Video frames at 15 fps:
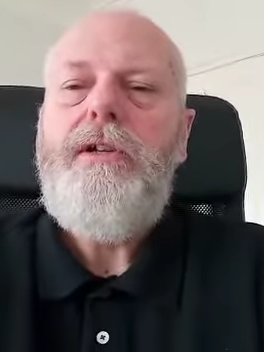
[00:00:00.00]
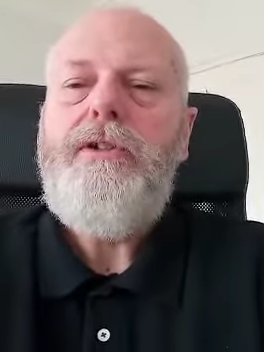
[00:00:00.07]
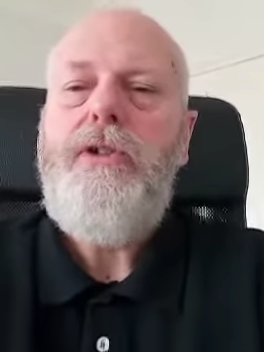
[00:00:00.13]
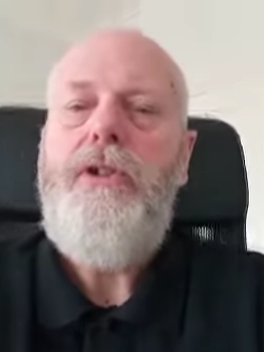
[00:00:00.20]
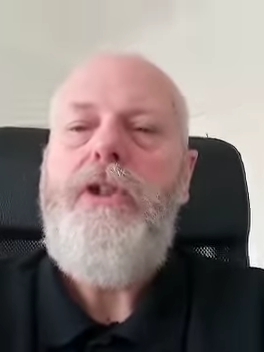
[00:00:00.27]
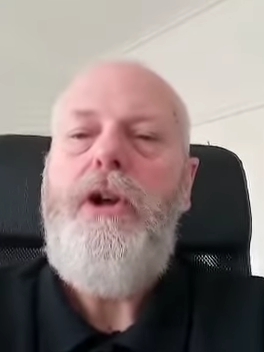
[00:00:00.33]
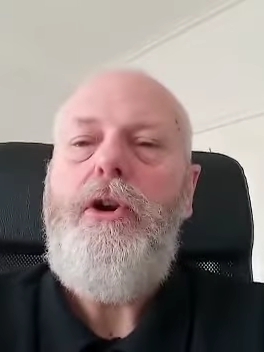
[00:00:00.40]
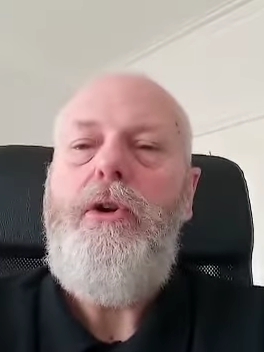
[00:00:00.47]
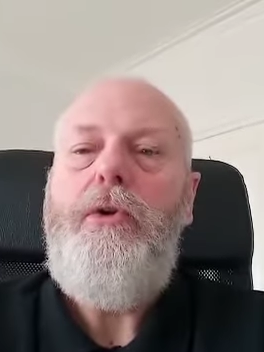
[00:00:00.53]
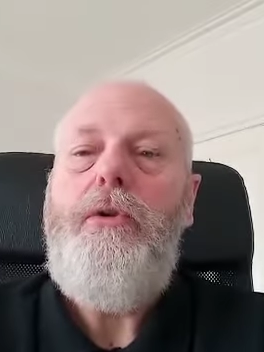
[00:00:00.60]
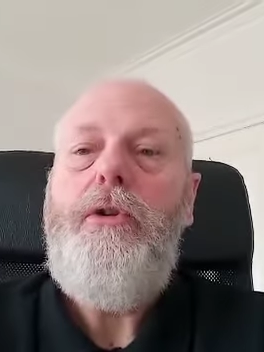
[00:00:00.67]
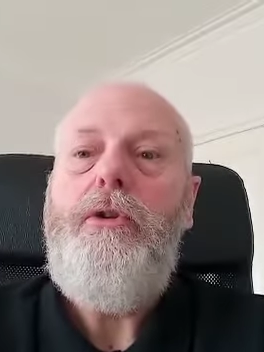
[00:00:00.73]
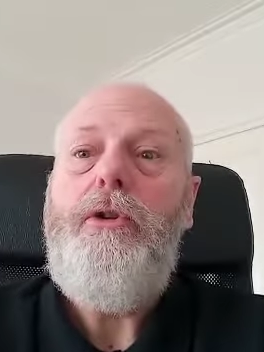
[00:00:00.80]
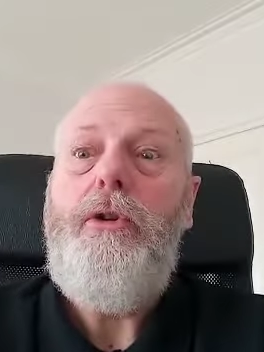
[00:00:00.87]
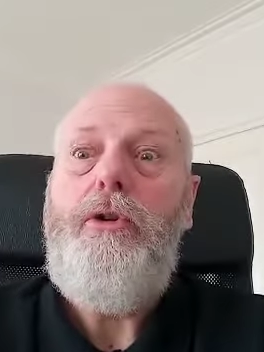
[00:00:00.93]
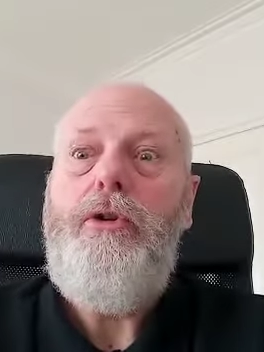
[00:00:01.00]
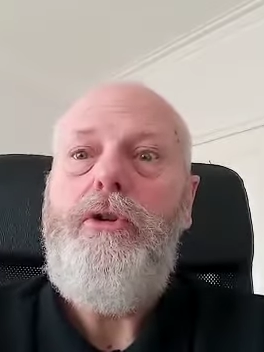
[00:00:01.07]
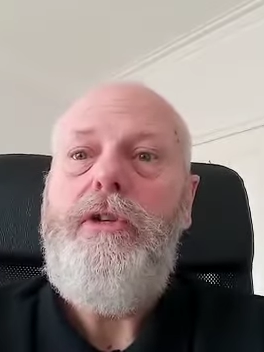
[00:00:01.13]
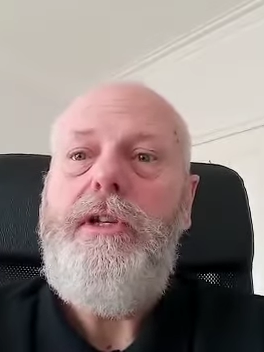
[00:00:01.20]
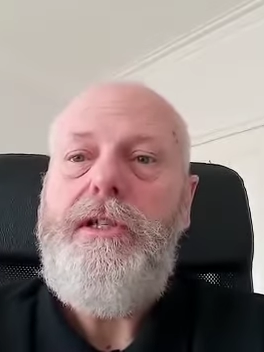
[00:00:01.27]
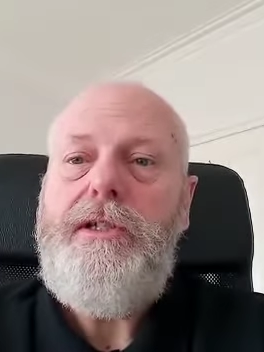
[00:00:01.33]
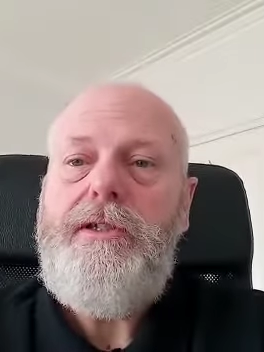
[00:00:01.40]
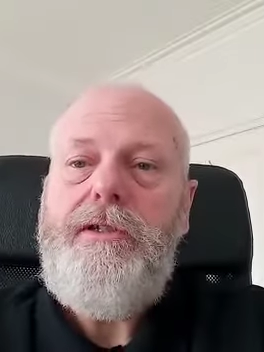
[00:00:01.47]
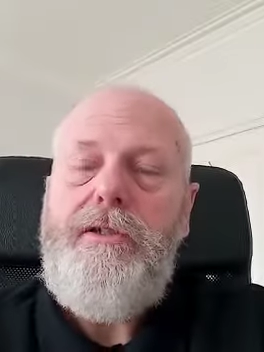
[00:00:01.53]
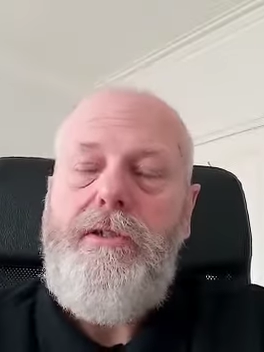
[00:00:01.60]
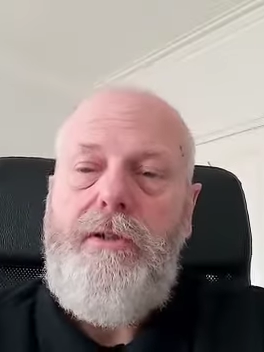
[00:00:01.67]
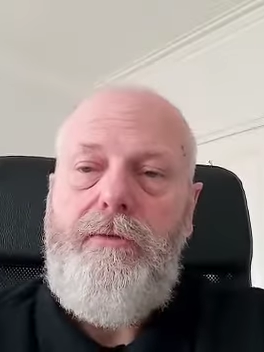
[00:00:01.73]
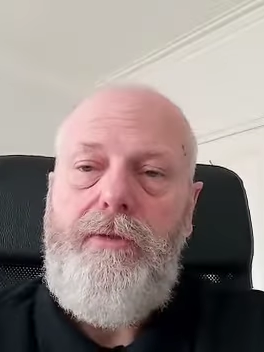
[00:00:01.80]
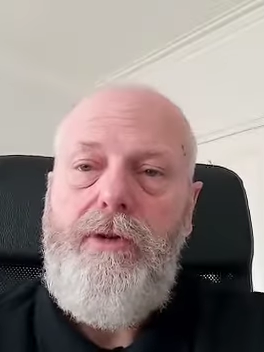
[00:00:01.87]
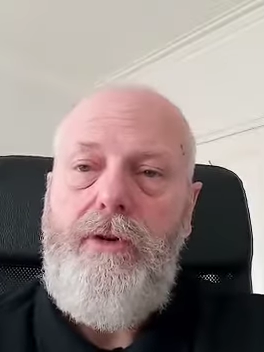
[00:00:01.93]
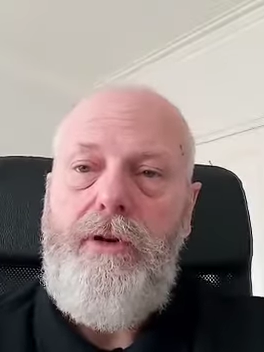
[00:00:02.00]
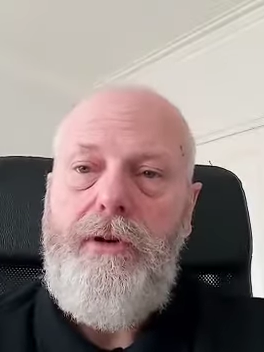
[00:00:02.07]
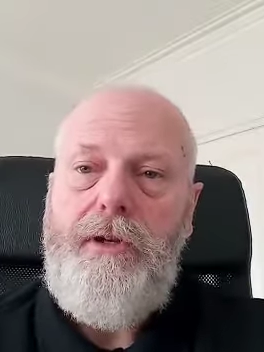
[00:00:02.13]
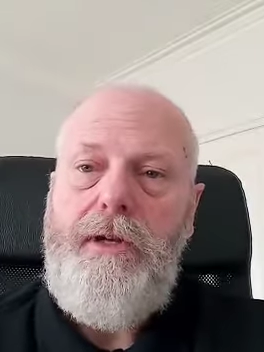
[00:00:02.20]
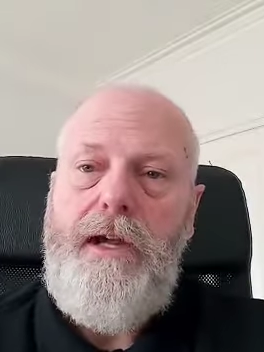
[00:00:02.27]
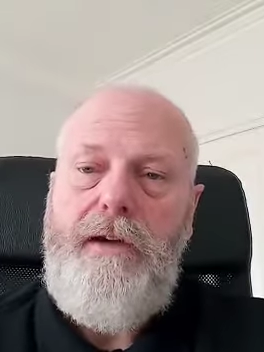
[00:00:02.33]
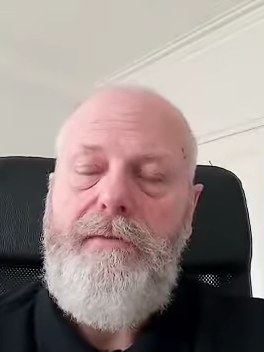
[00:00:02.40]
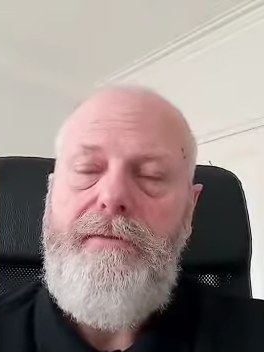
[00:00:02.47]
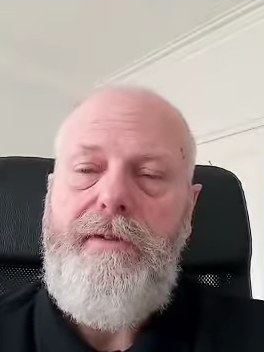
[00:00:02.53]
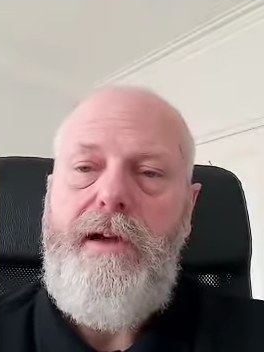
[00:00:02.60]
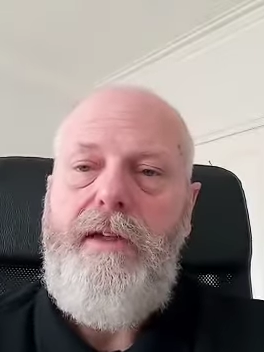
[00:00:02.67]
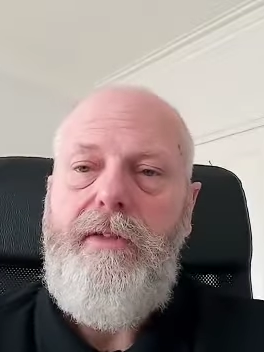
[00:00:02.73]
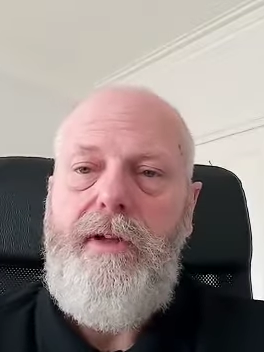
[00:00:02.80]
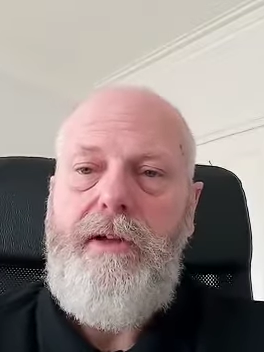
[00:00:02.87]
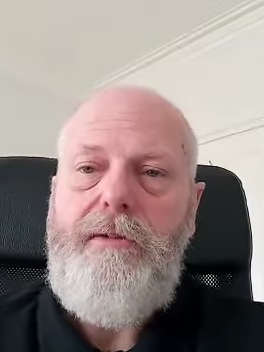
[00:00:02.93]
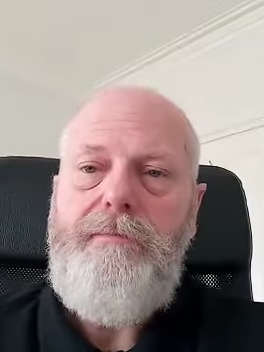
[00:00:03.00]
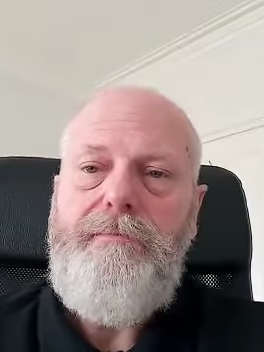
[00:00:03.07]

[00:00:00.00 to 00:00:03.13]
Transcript: to know the goodness of God our Father.